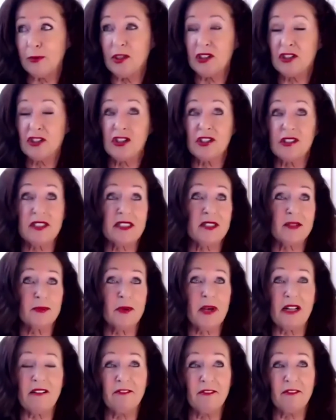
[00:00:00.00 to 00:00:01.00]
which is as
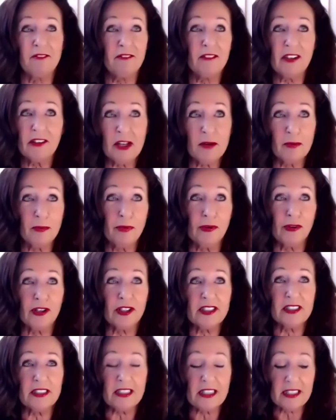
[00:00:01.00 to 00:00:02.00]
well very
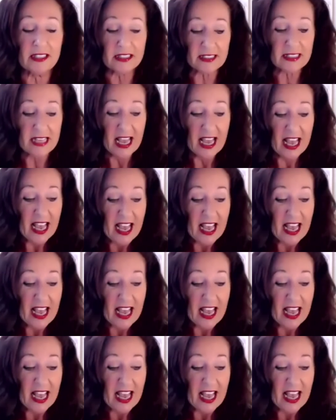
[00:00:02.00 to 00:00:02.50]
important, is